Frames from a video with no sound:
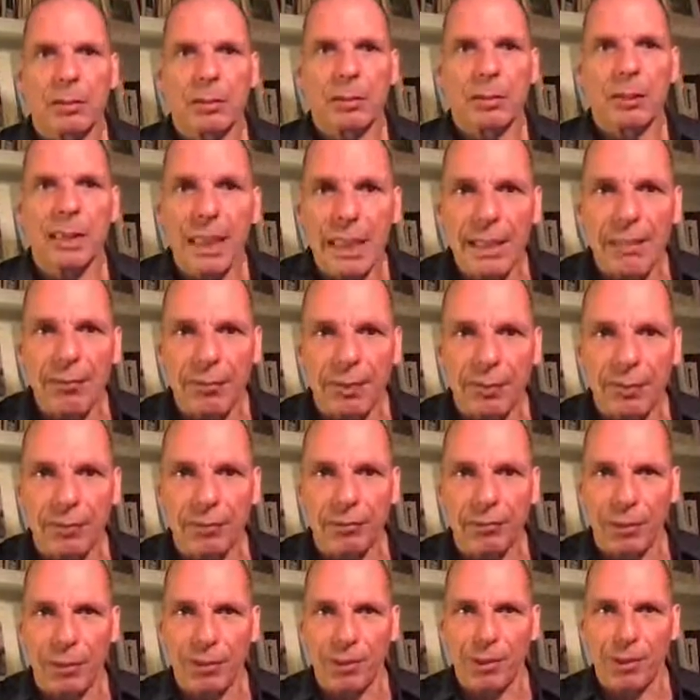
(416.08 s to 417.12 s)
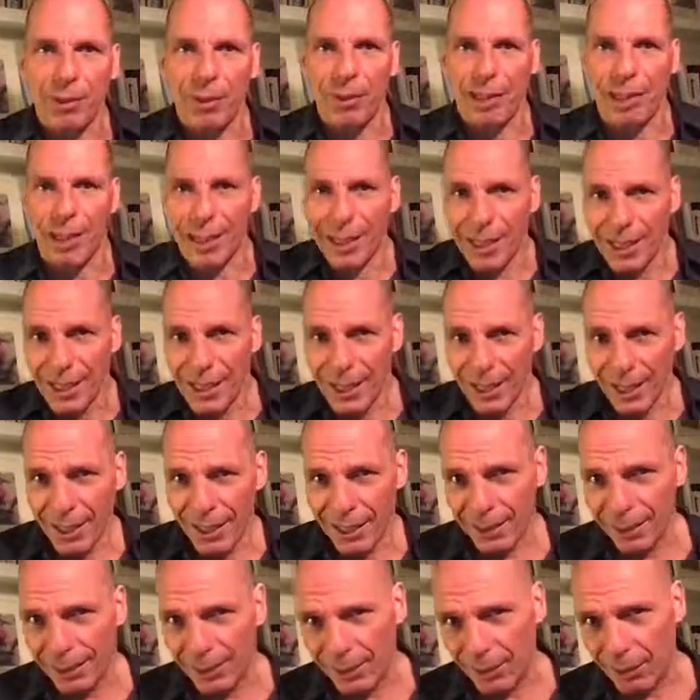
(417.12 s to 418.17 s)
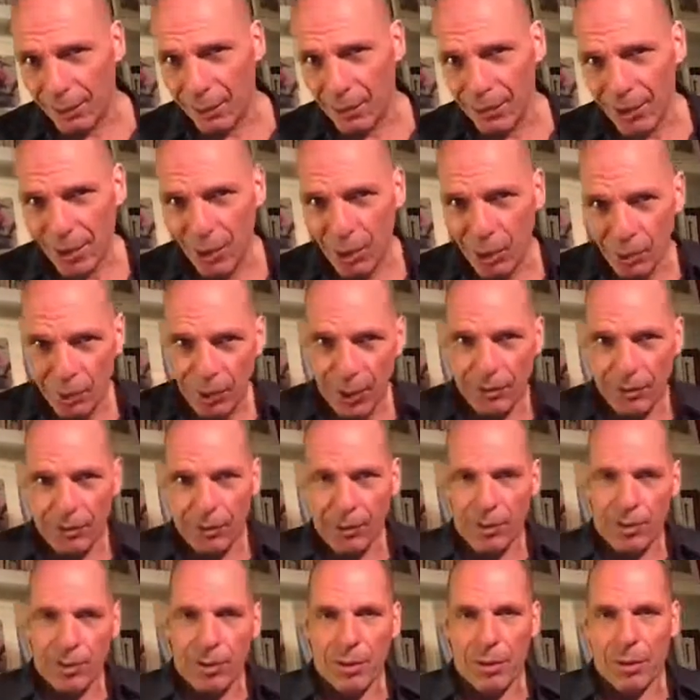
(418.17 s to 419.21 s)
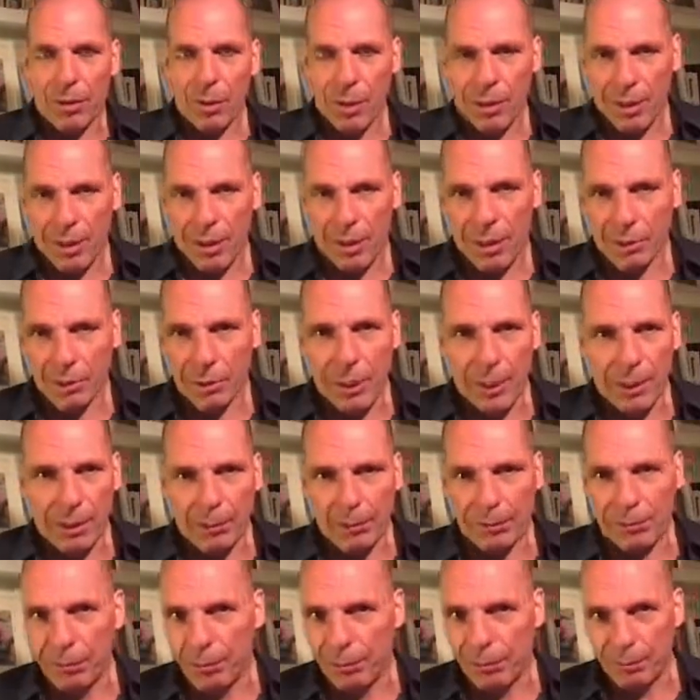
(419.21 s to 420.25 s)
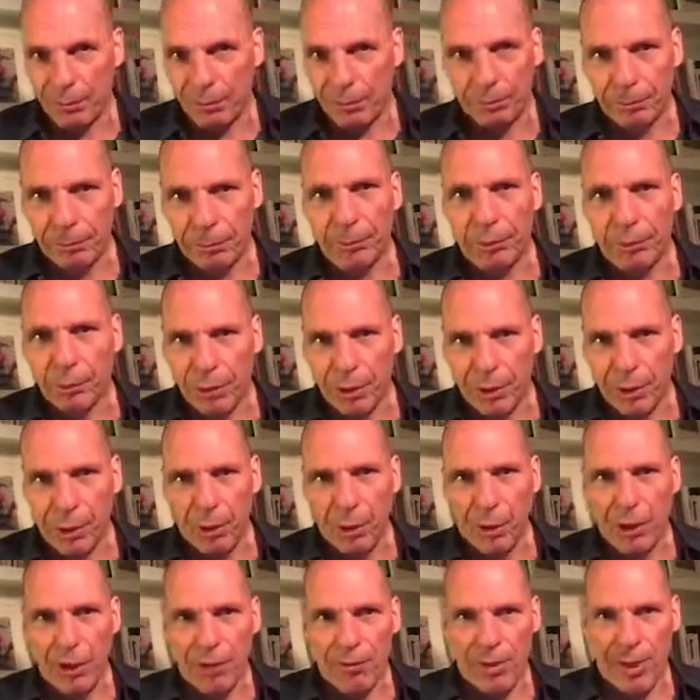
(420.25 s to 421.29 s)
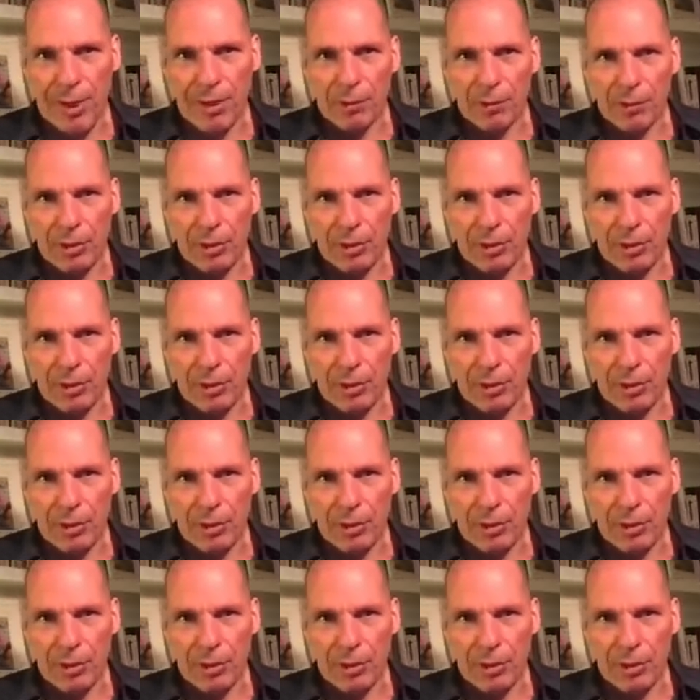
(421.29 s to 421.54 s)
even from the ridiculously low levels that we had before the coronavirus